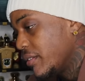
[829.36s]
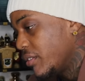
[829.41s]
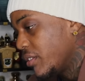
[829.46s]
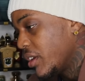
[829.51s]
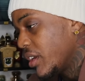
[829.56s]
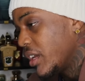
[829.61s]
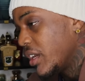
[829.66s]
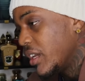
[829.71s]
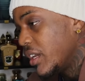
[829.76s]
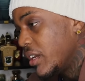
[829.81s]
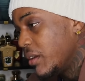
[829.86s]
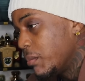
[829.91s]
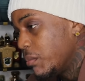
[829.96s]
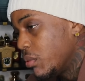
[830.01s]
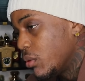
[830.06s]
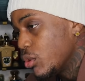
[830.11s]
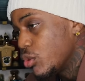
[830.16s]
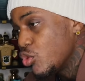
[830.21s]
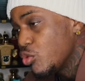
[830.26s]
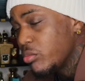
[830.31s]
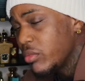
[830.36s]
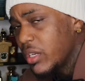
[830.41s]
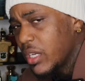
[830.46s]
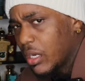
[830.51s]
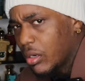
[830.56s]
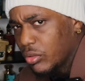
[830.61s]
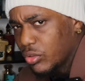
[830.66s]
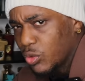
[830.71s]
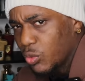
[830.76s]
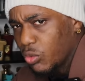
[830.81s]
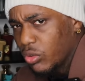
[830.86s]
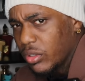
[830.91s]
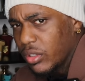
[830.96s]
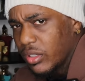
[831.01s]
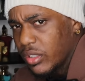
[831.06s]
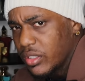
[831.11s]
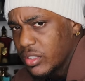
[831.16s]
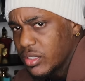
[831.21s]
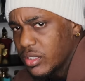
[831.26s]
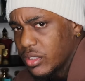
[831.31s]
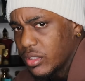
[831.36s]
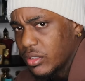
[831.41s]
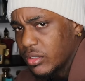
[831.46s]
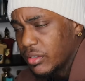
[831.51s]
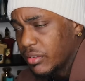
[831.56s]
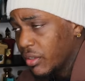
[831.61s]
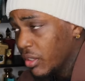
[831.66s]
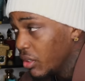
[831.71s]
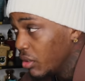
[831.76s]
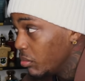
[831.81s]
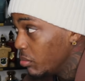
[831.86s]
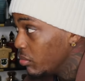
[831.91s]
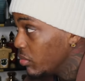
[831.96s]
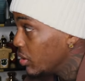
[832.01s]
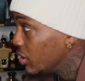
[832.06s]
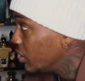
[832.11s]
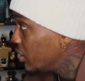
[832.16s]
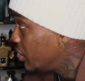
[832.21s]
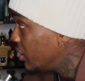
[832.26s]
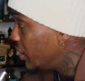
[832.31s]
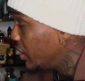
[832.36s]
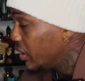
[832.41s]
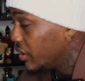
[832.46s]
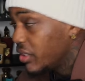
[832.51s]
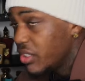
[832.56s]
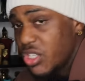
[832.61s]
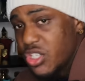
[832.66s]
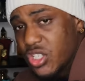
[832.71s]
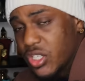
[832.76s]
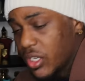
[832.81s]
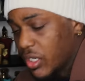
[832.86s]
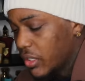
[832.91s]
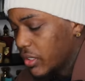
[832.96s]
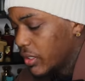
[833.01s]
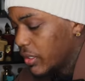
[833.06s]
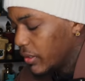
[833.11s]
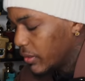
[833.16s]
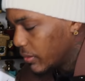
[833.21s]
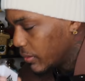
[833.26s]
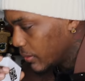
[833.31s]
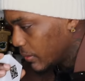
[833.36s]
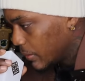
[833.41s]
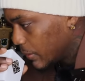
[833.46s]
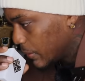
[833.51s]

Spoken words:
they blew me out the water this year. Them and Nishane.